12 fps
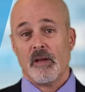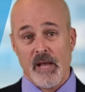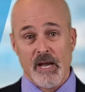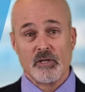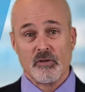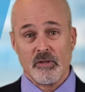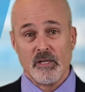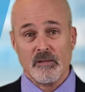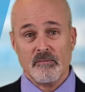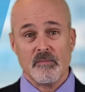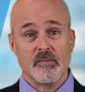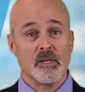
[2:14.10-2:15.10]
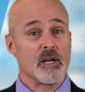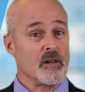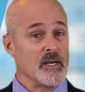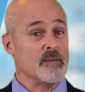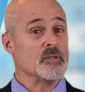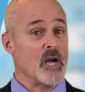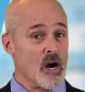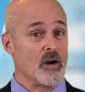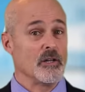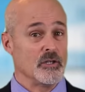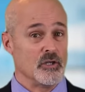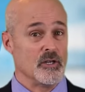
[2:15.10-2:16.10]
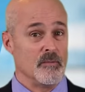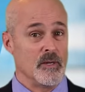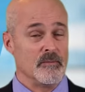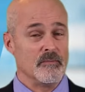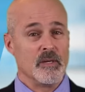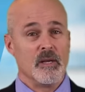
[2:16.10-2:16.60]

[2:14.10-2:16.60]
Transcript: Actually, the claims are legitimate.